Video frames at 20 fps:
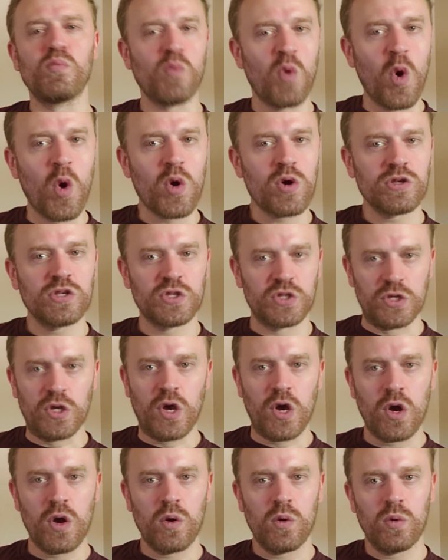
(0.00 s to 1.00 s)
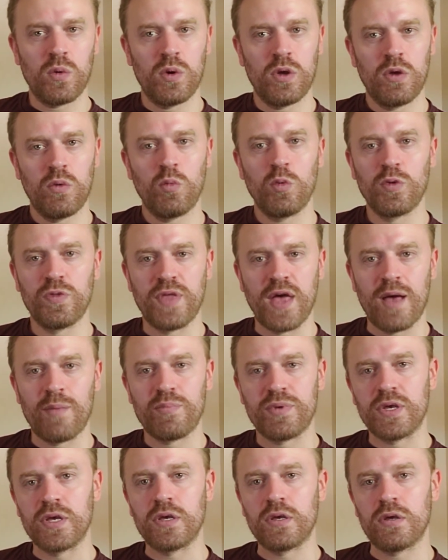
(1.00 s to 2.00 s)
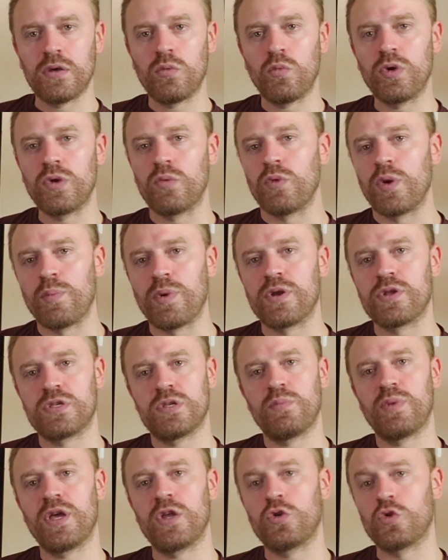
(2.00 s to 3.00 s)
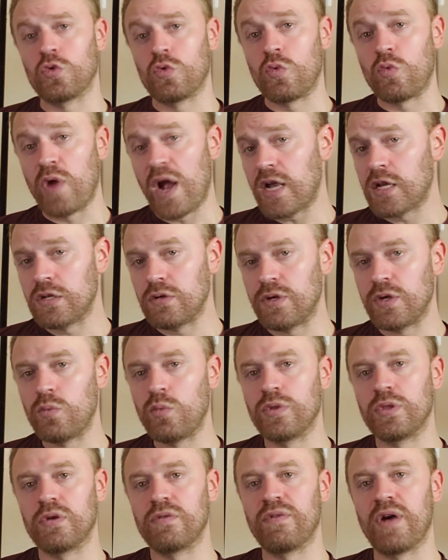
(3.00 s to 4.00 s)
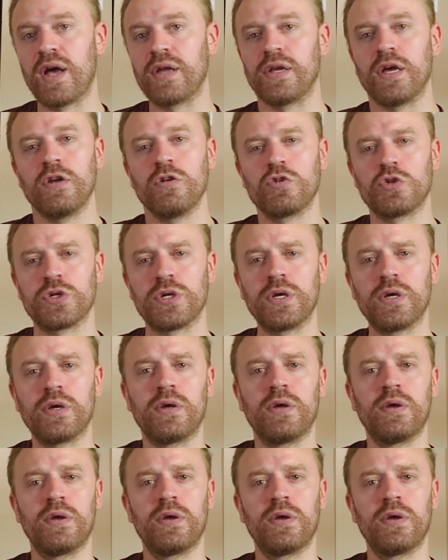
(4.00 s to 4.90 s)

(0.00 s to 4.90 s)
more so would that be when we participate directly with the divine energy?